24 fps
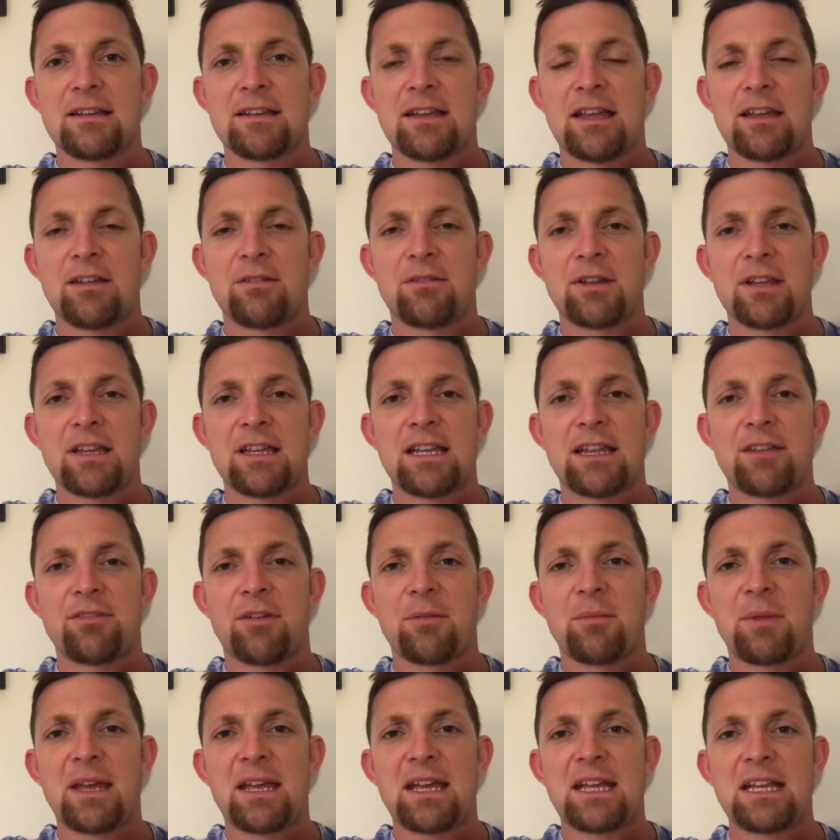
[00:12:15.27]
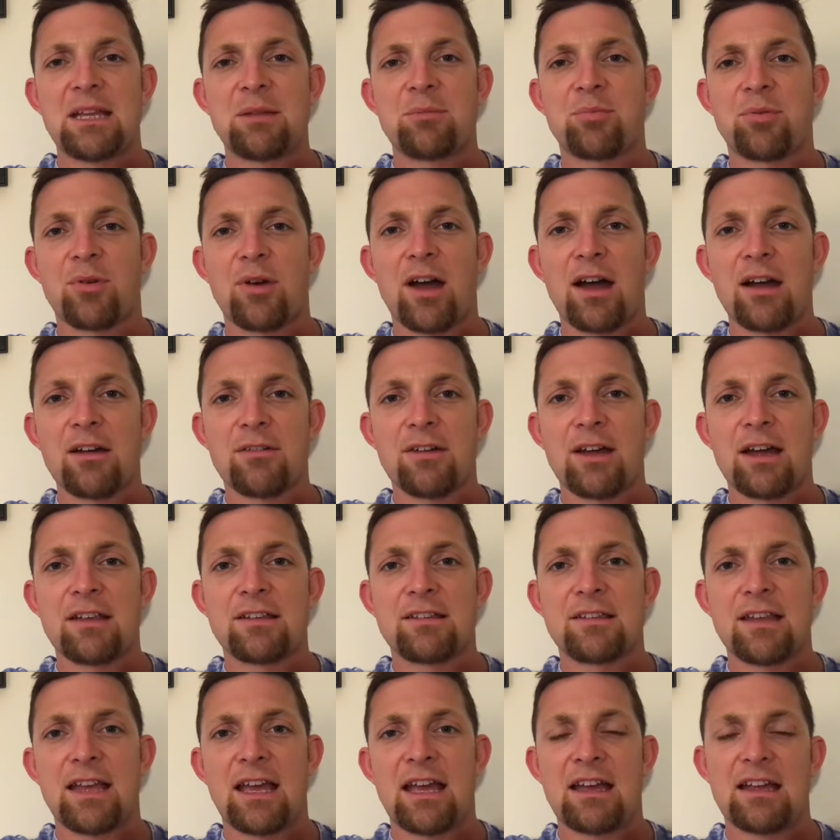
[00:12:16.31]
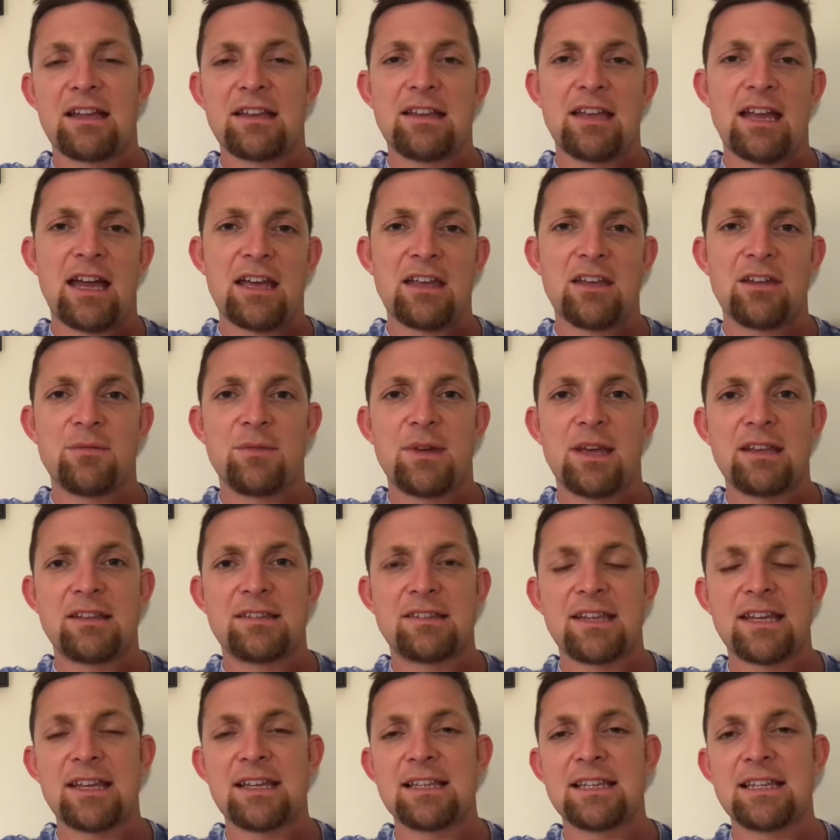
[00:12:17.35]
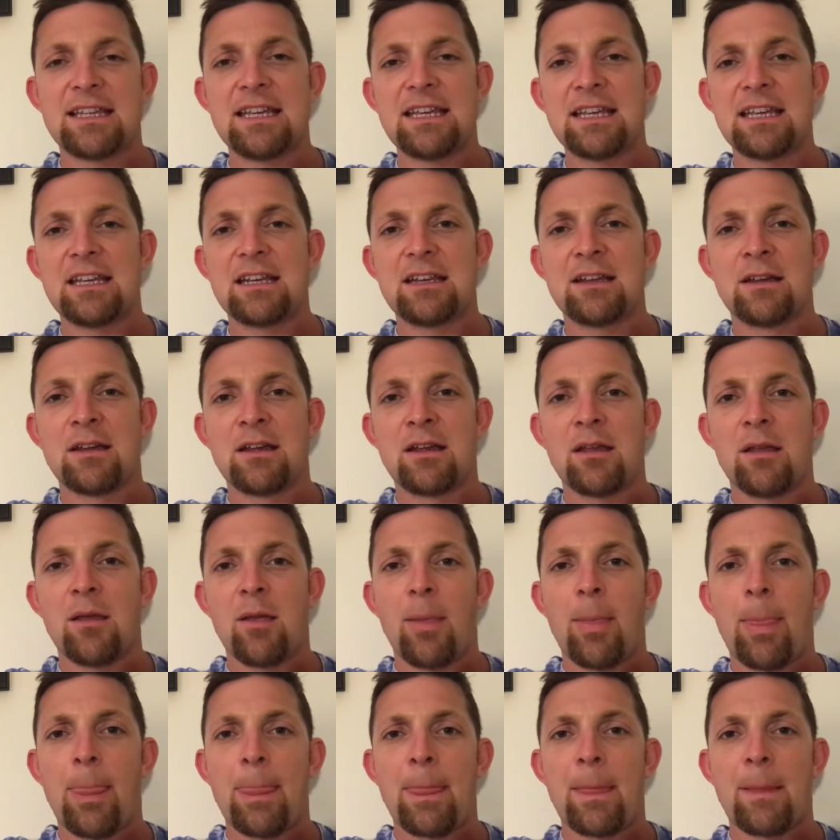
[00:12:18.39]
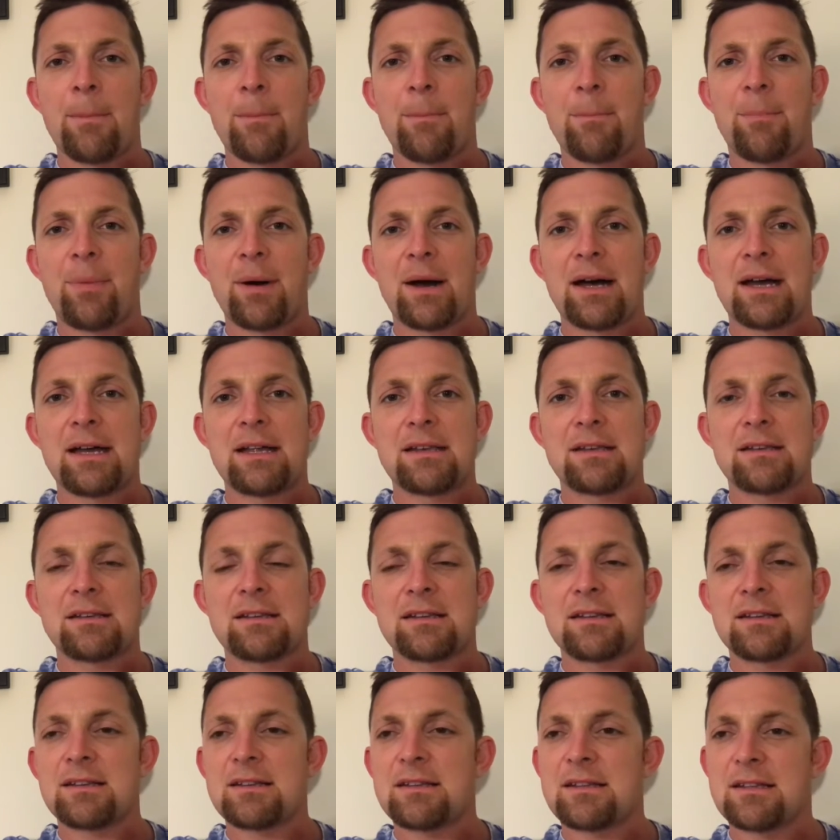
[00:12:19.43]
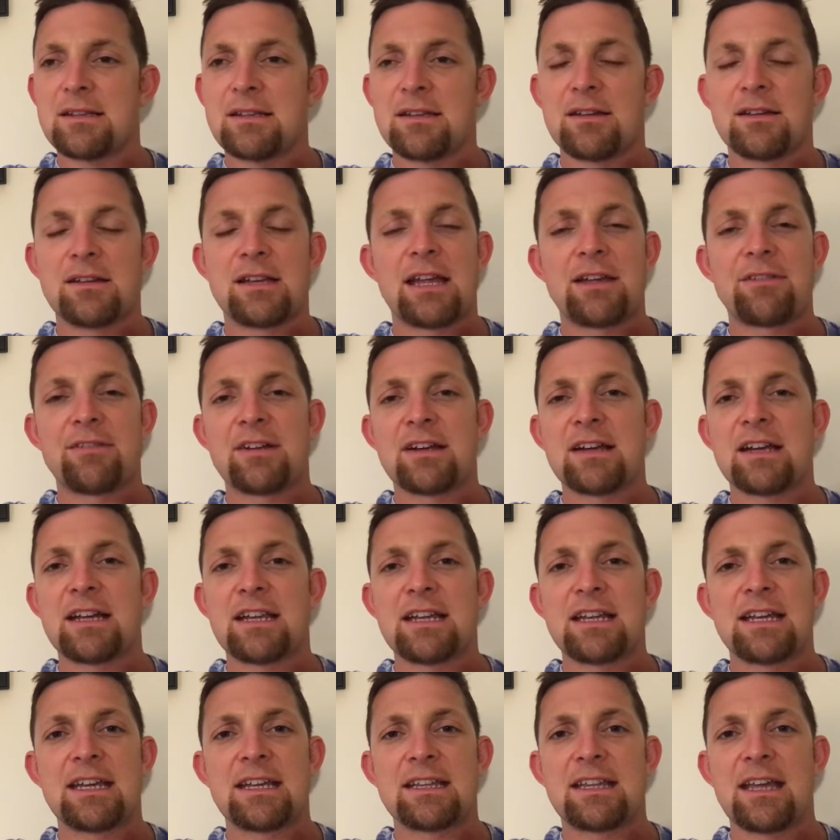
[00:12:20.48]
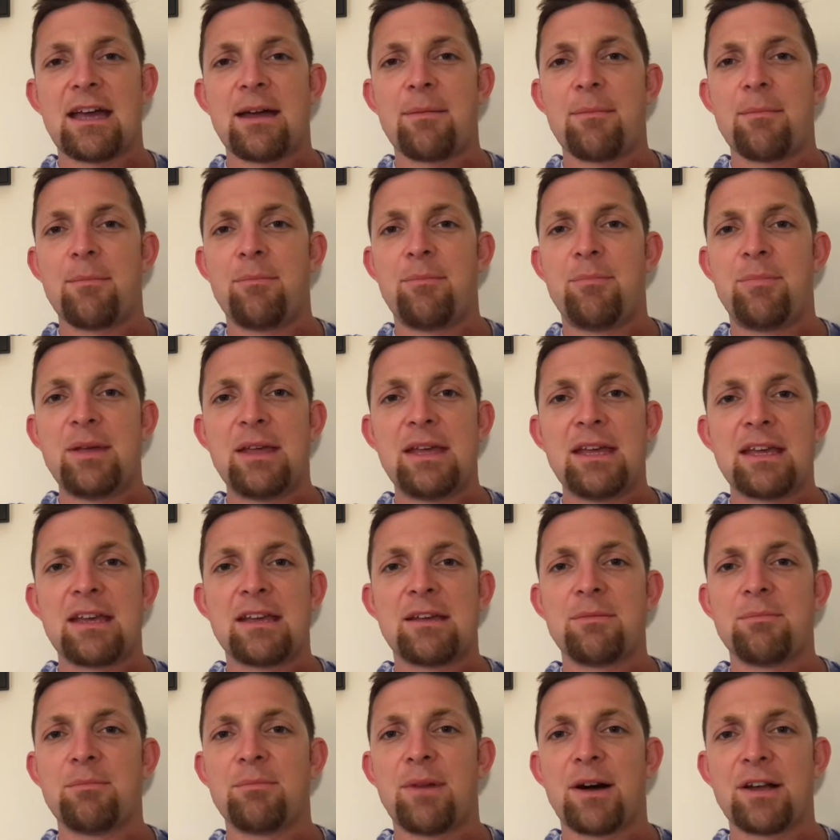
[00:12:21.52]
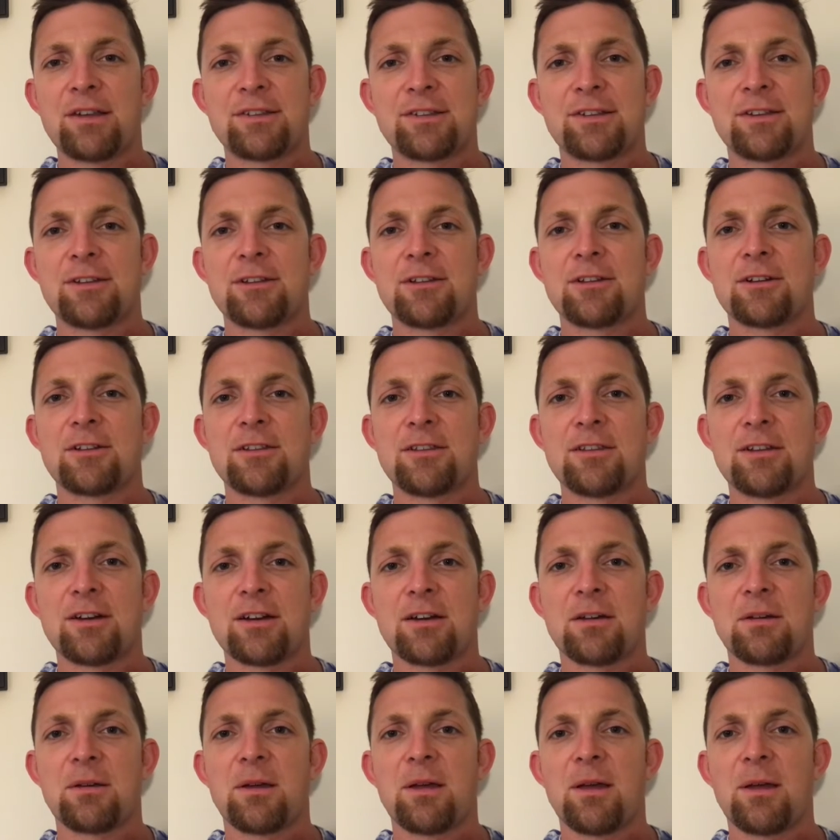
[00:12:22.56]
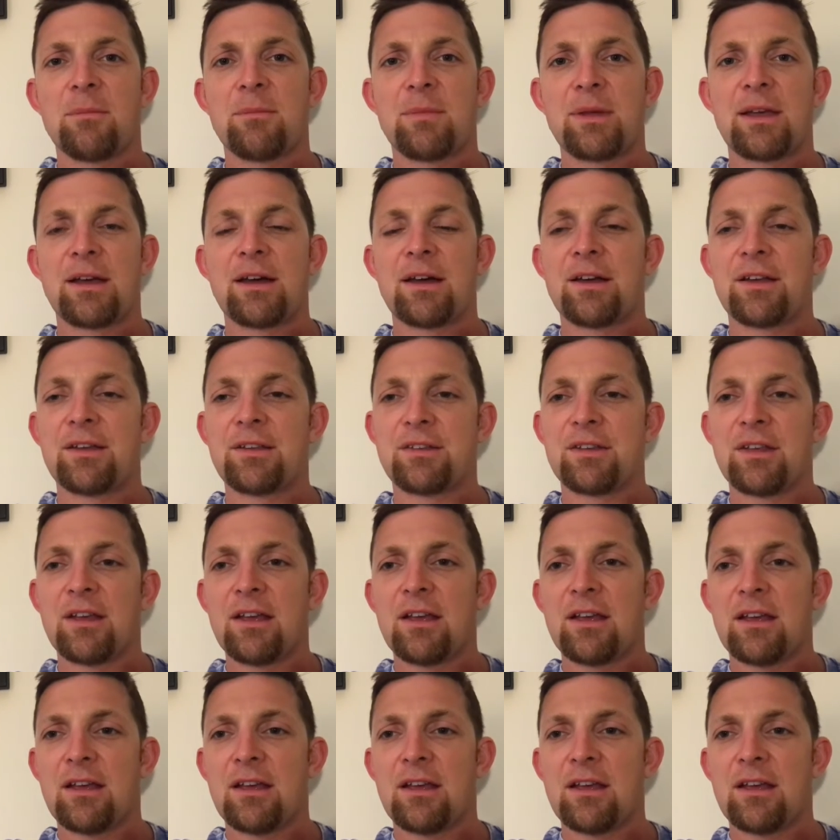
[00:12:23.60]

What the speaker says: you really never make any progress. And yeah, you may stay lean, but you're never gonna get that big muscular look because